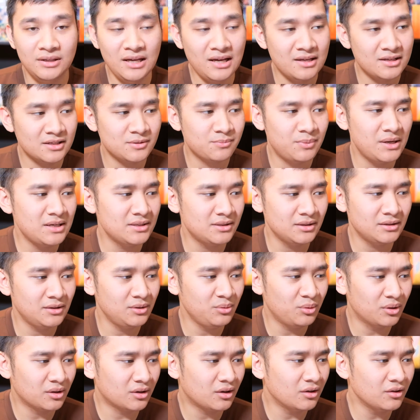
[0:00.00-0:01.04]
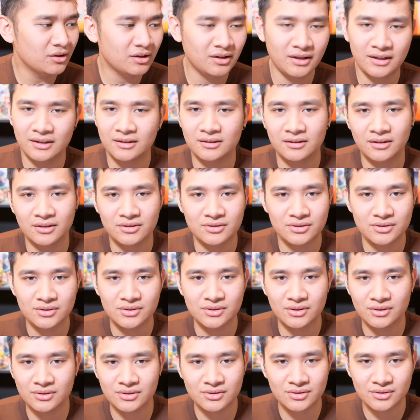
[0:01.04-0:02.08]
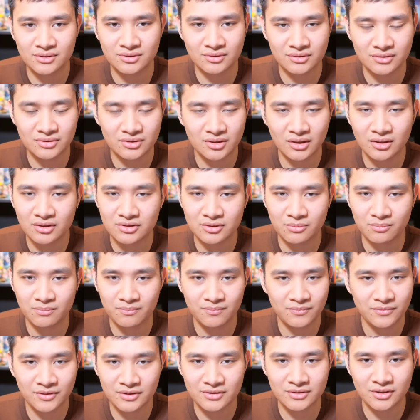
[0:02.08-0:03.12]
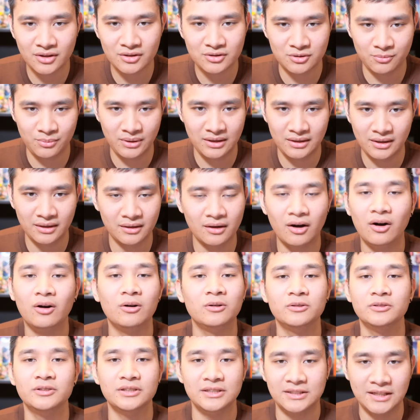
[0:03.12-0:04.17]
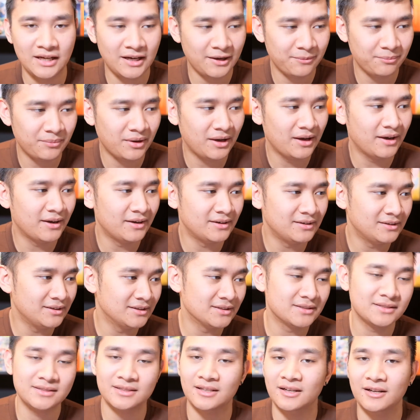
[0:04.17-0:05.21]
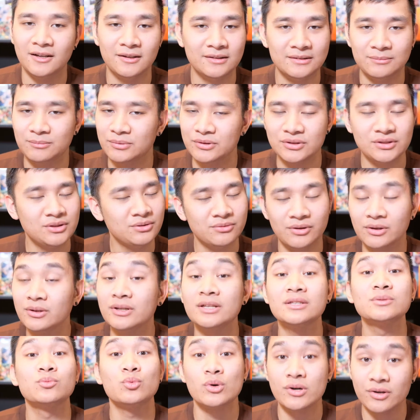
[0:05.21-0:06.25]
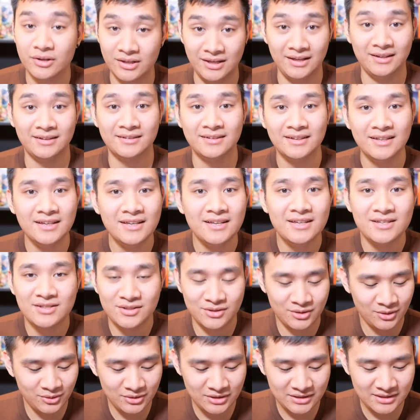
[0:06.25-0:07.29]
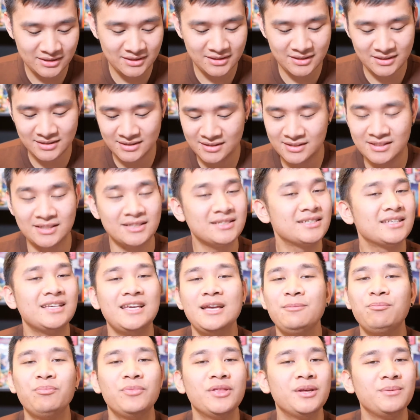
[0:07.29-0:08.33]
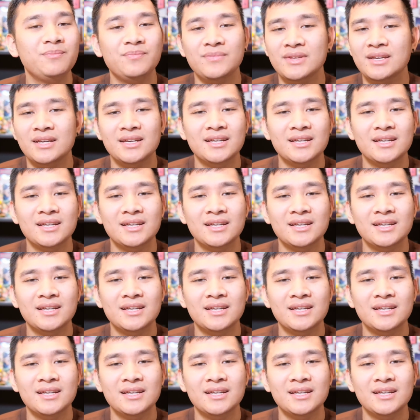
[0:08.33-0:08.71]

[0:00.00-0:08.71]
yeah, that's basically what all the clan collections are, just nostalgia baiting all the time. And it's Bushiroad, it's working. So just keep them